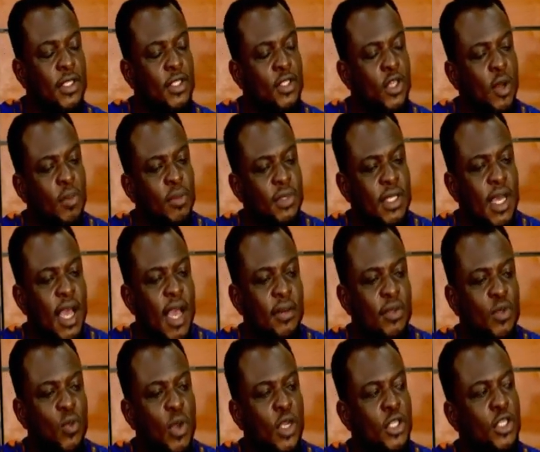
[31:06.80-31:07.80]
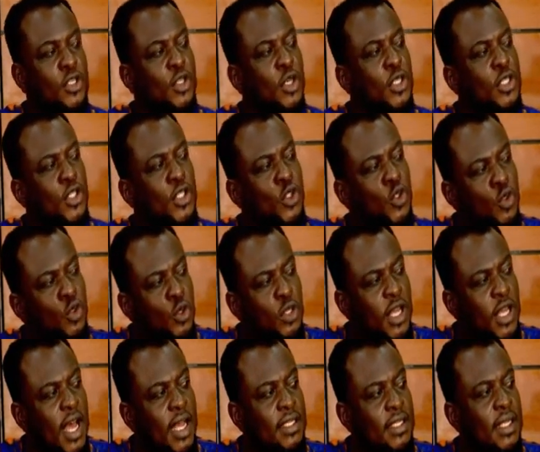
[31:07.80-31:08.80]
Now, sometimes when she doesn't do
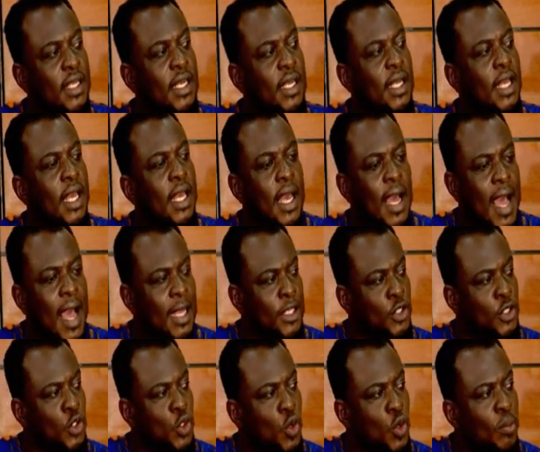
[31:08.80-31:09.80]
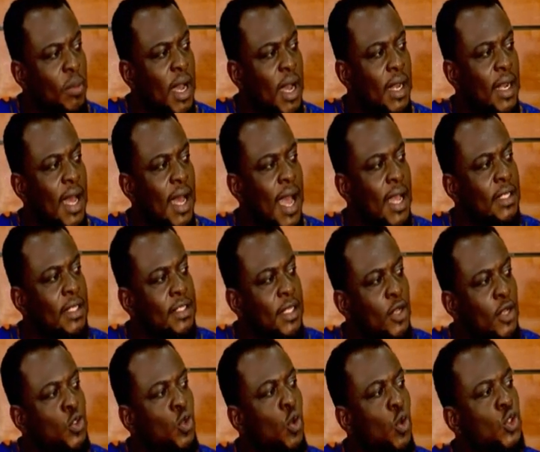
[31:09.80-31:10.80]
that, as human, I
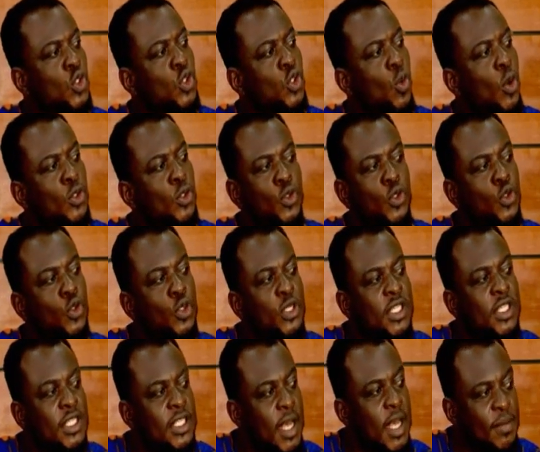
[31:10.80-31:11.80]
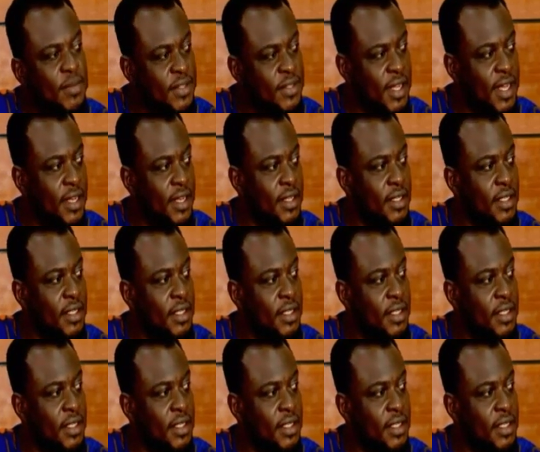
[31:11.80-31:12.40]
intend to also not want to do the same thing,